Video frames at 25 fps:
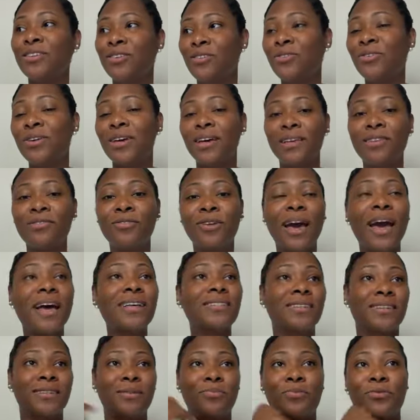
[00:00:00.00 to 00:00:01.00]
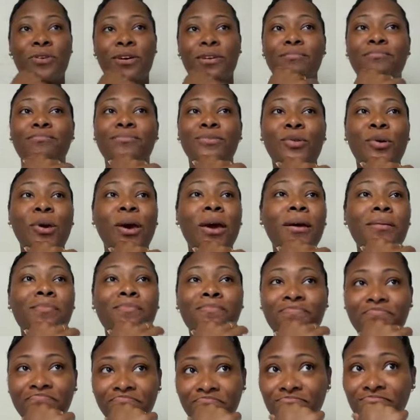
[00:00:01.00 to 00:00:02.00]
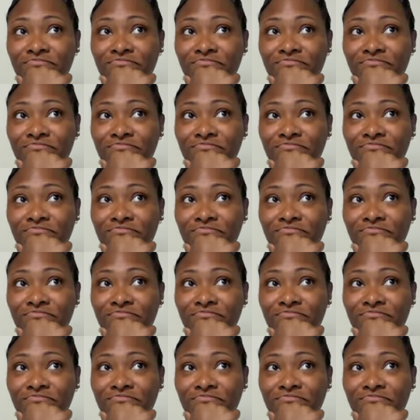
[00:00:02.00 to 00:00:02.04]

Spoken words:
You guys get the point. Okay.